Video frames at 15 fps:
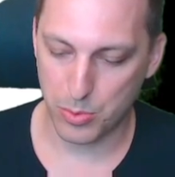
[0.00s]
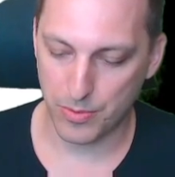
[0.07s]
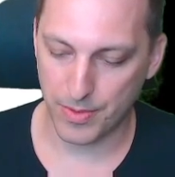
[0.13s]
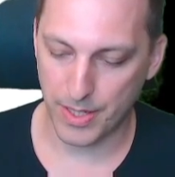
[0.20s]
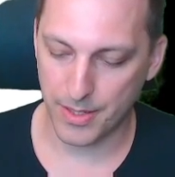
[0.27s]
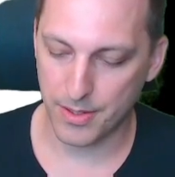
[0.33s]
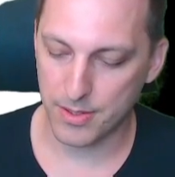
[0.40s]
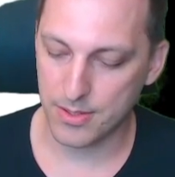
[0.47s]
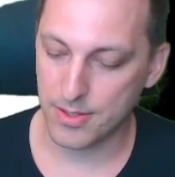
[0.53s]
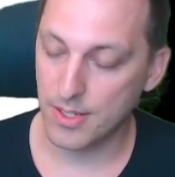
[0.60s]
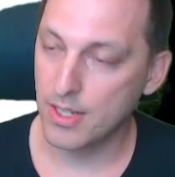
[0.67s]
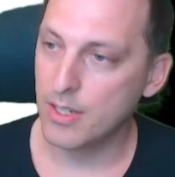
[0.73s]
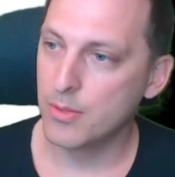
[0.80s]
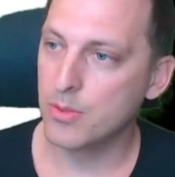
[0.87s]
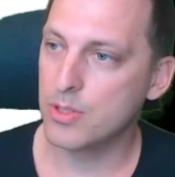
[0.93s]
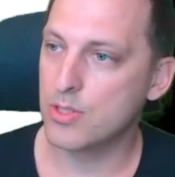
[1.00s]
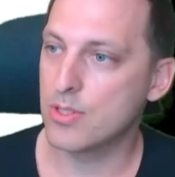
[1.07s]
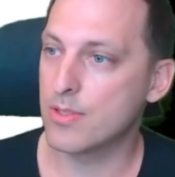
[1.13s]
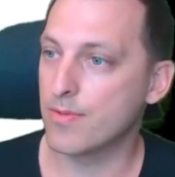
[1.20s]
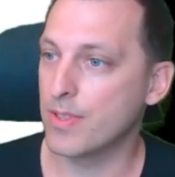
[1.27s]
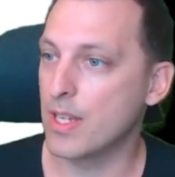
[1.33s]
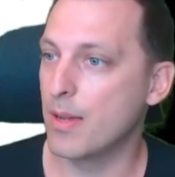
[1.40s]
providers, which
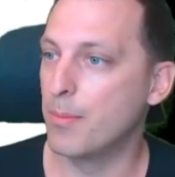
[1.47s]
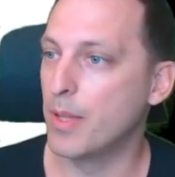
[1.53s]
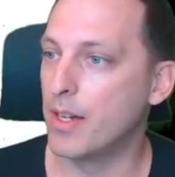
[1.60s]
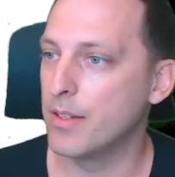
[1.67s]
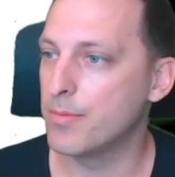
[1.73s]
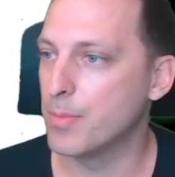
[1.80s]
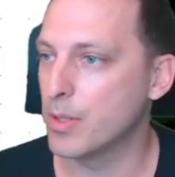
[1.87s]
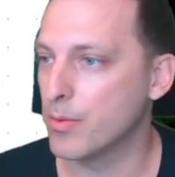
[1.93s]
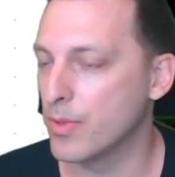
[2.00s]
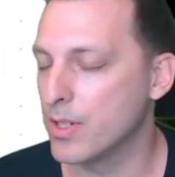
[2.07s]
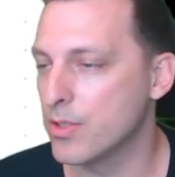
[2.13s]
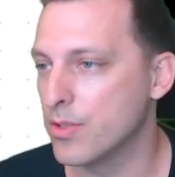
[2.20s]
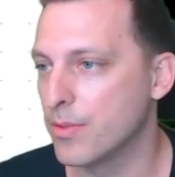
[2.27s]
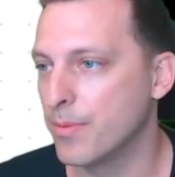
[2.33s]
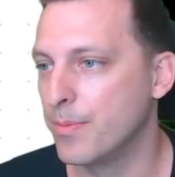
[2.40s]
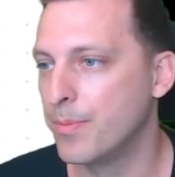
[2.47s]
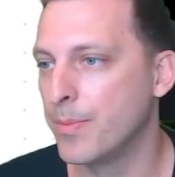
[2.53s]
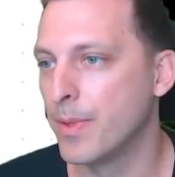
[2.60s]
is VM Live migration.